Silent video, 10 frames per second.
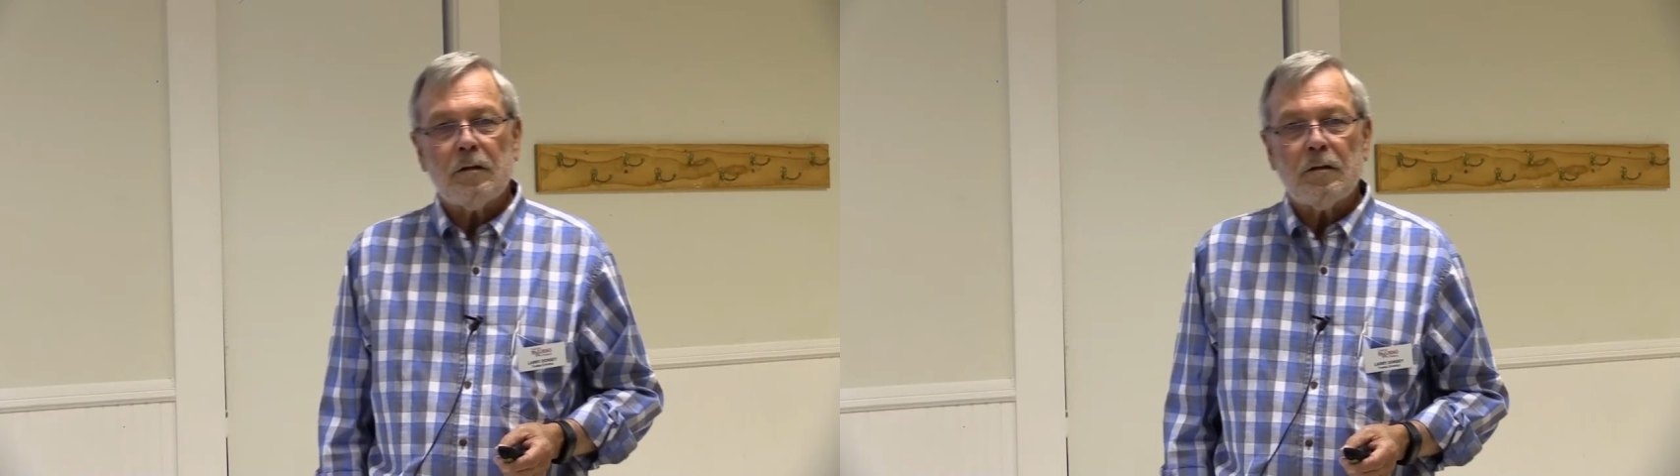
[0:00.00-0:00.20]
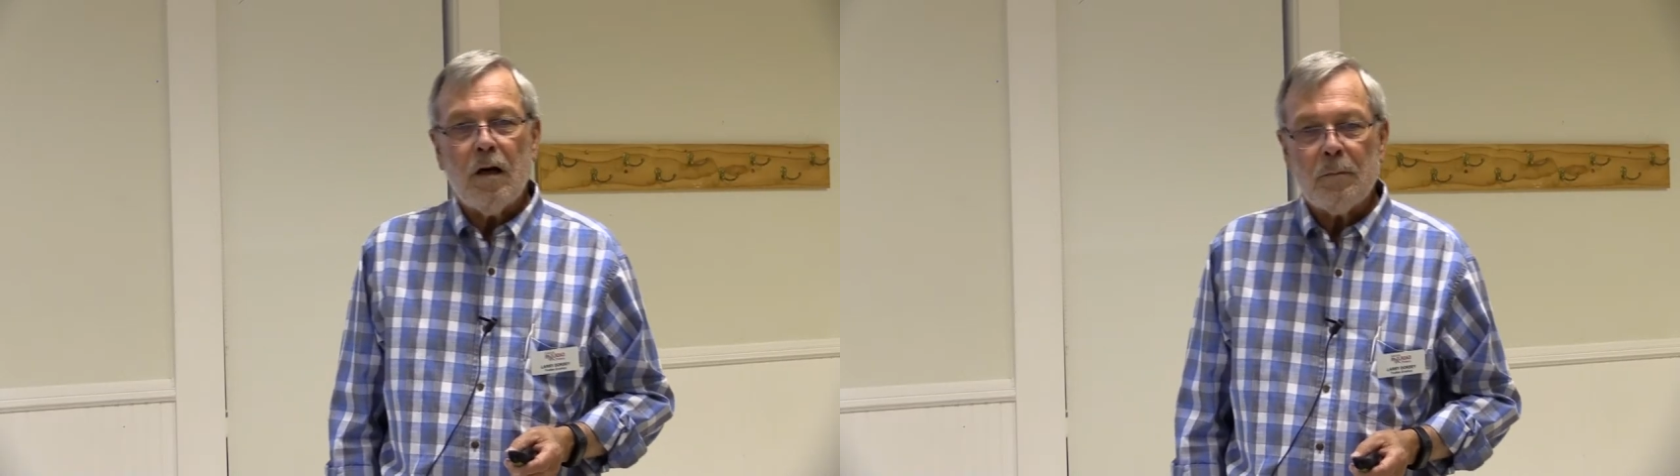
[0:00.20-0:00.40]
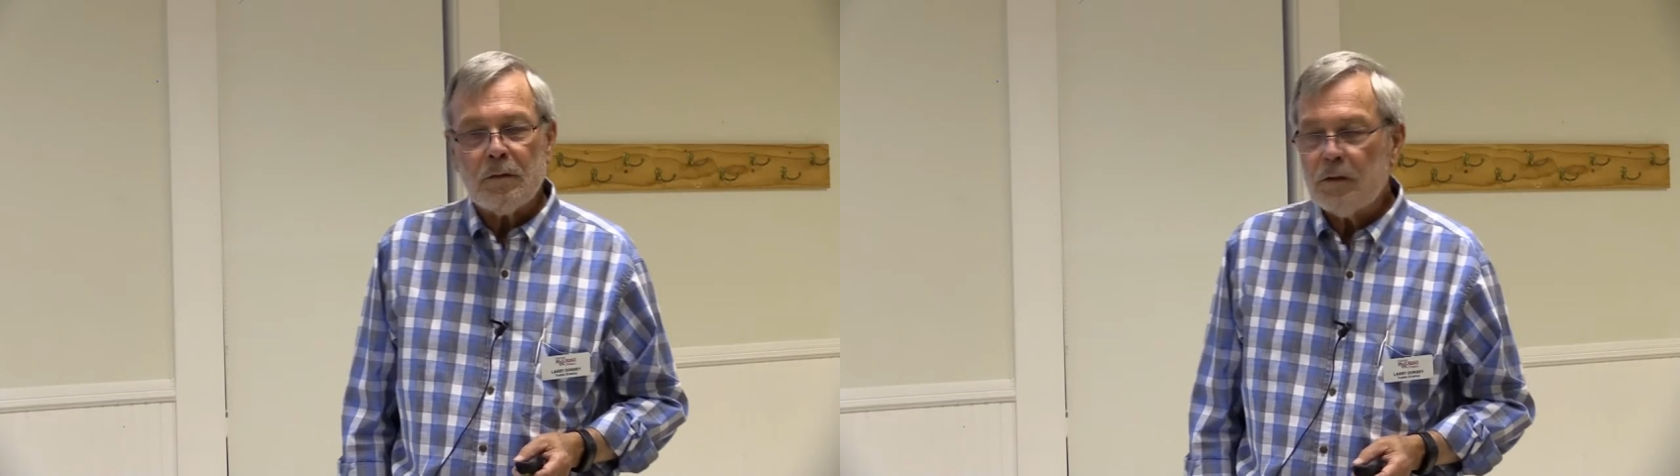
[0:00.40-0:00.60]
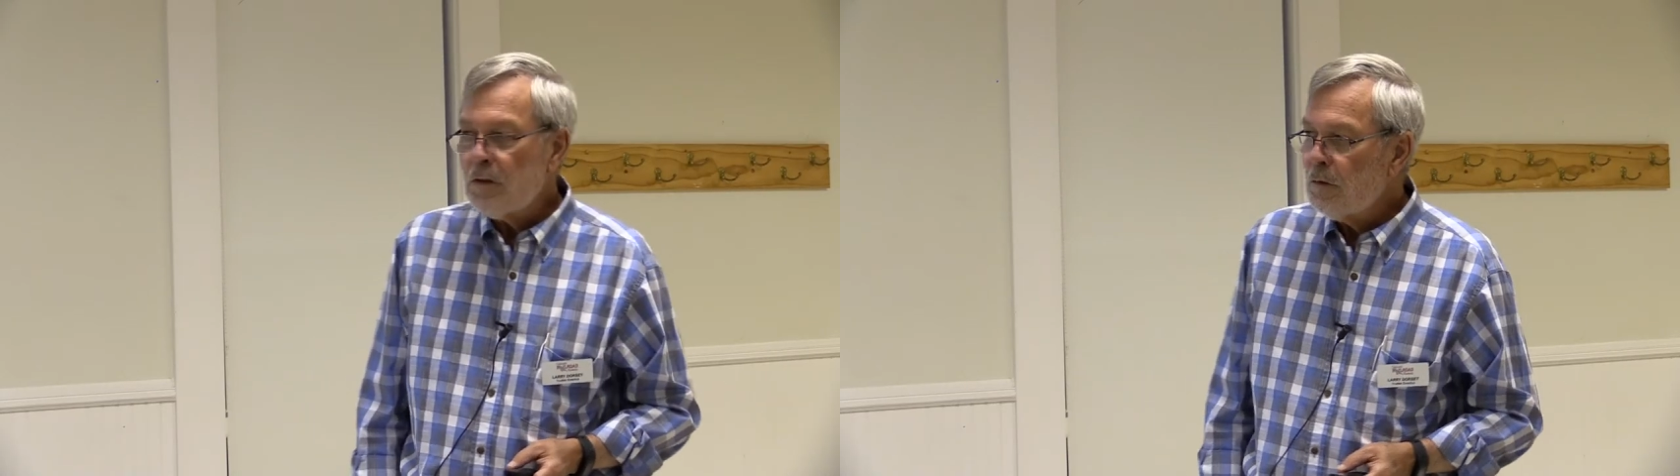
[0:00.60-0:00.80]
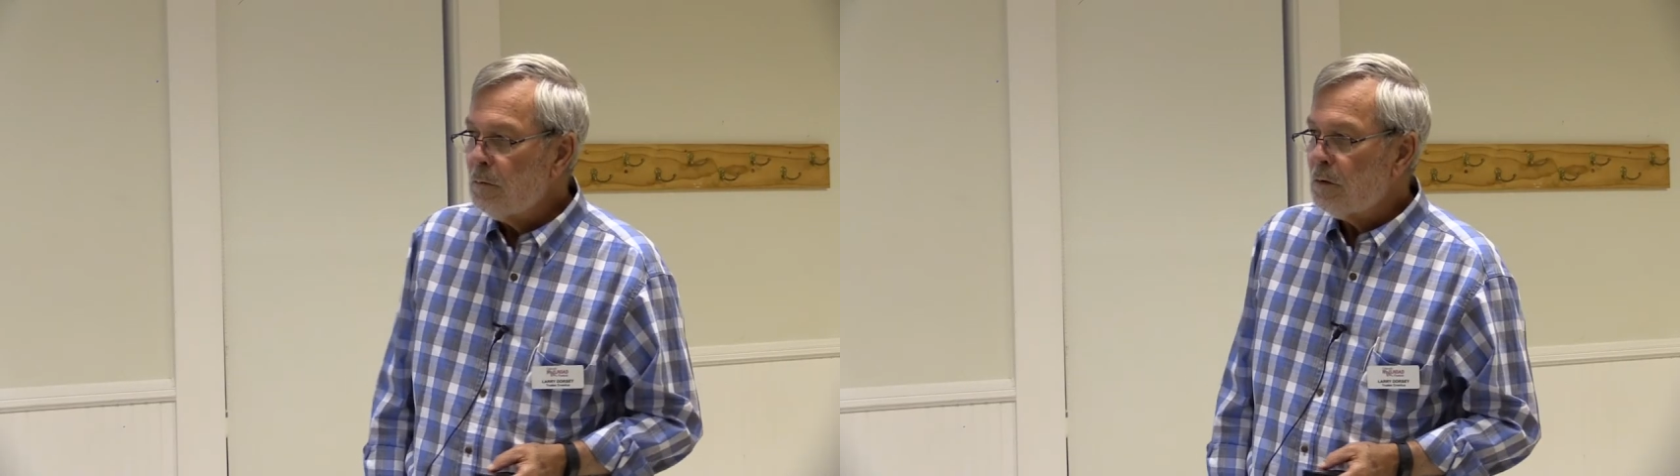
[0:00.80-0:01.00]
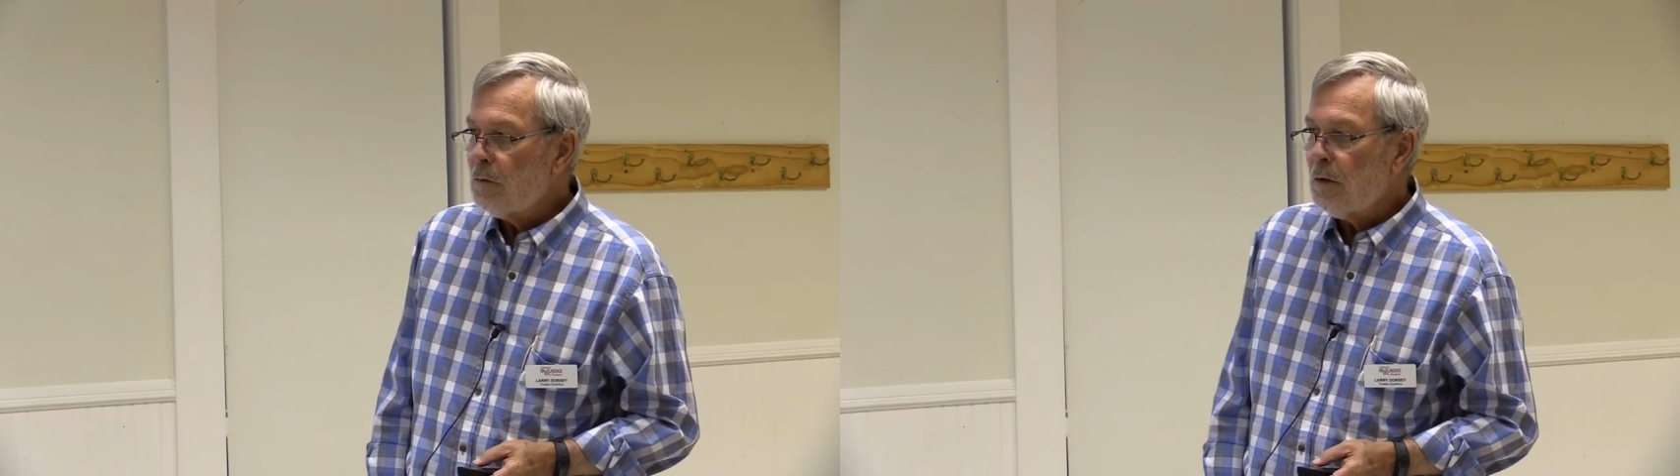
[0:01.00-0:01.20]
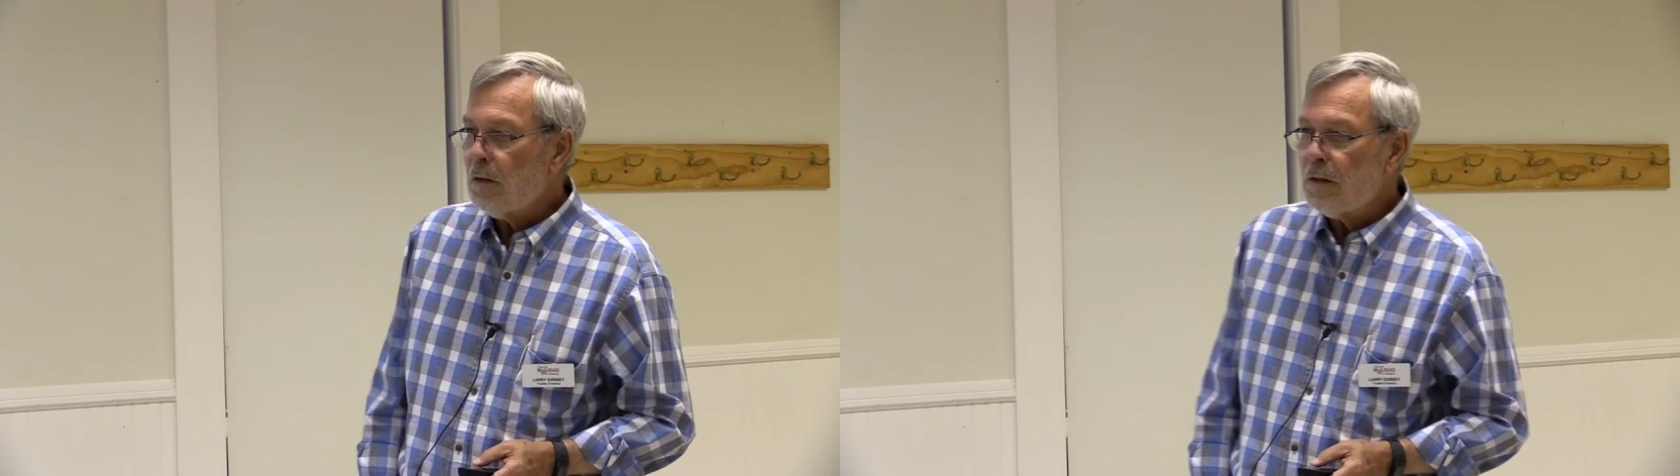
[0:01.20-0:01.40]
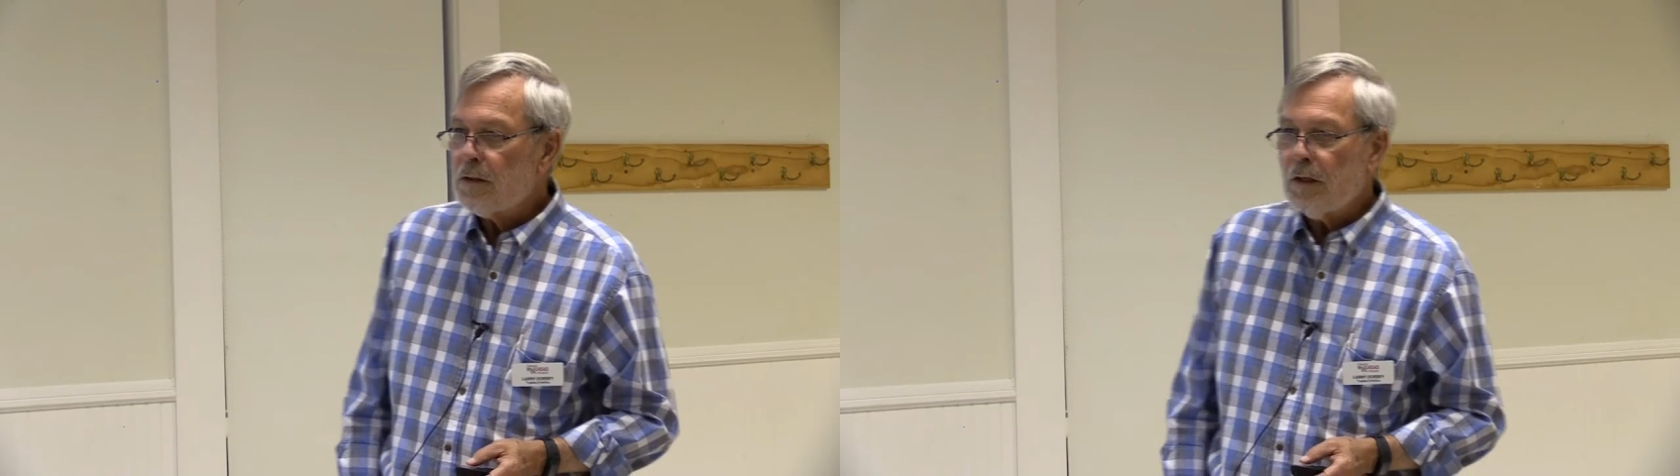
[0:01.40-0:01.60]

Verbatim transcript: competition between the